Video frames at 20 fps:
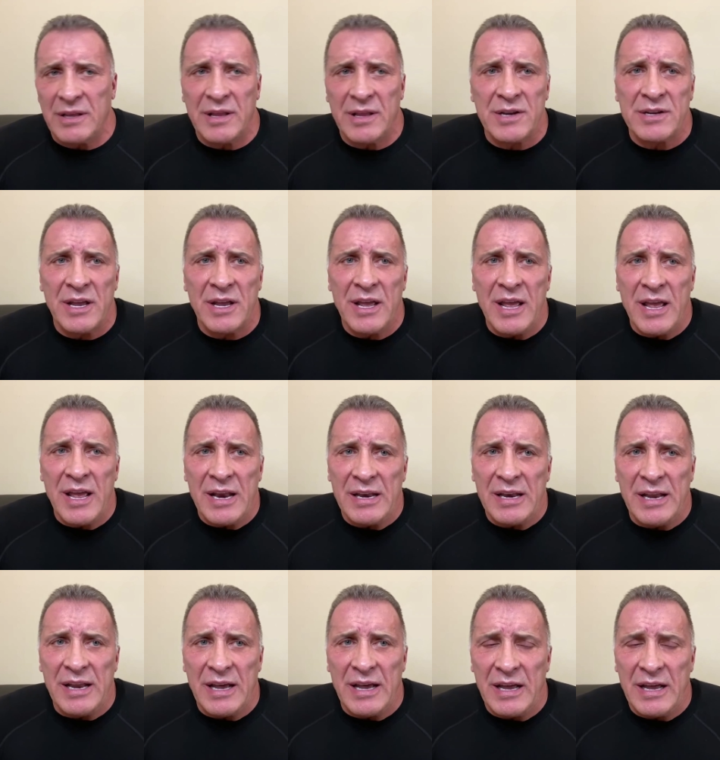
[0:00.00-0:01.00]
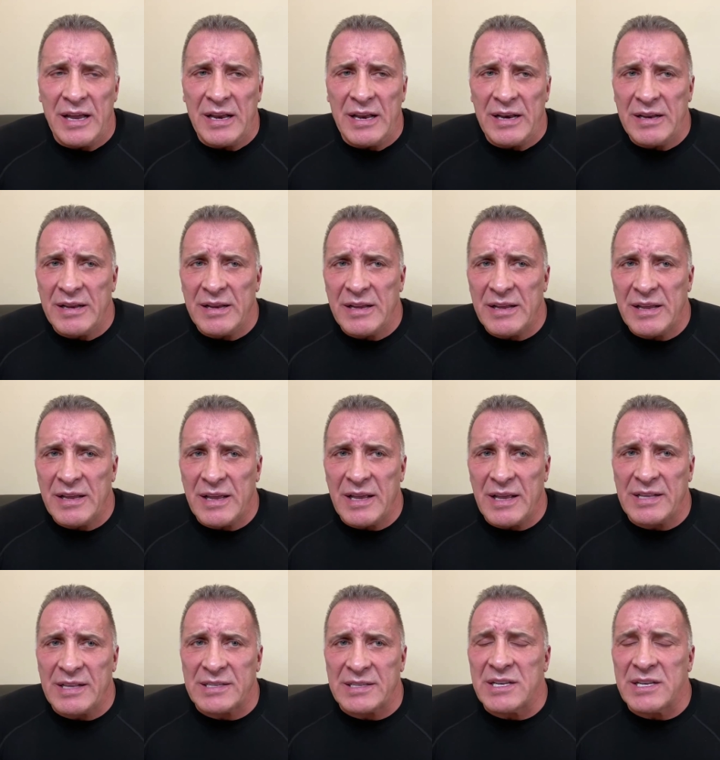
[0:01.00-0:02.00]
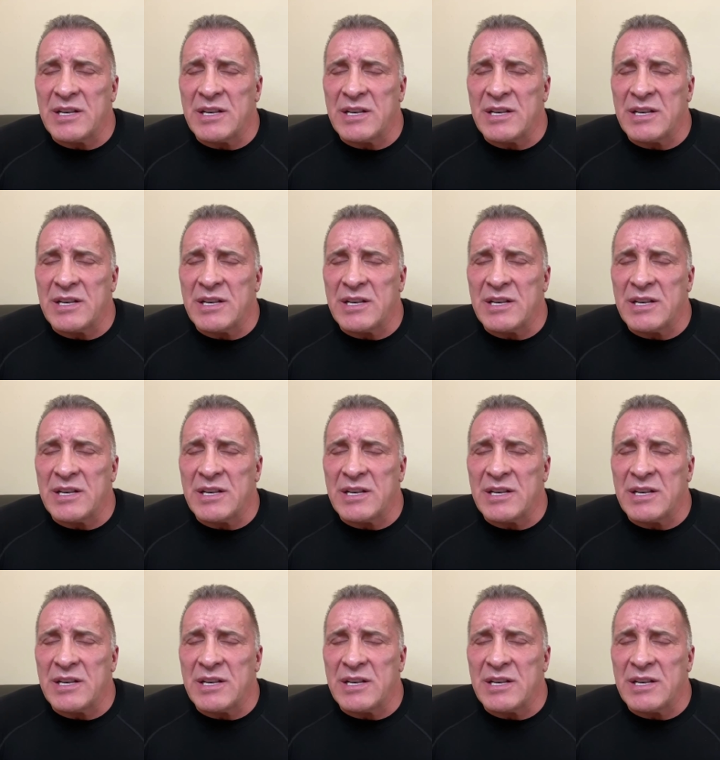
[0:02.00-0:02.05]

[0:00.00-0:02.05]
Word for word: Then the it's